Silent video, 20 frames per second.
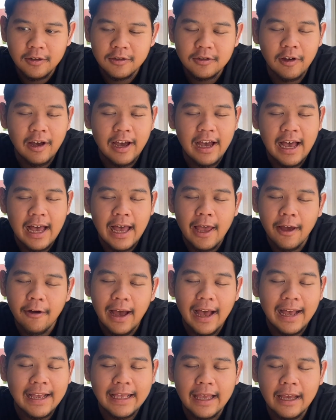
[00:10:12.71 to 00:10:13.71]
So
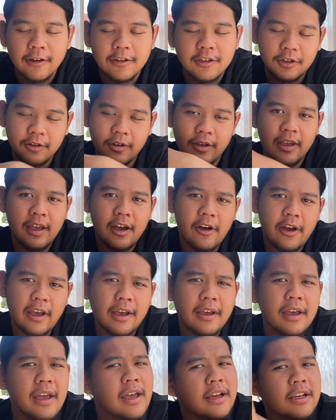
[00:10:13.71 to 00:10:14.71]
so
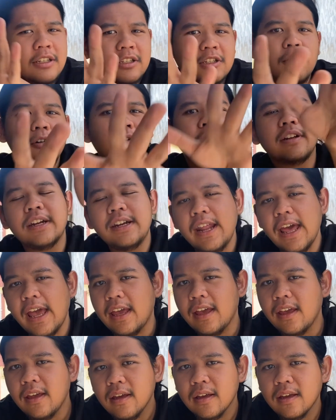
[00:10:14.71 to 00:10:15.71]
okay. So the
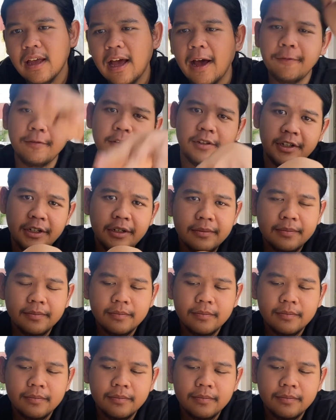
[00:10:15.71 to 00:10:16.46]
day after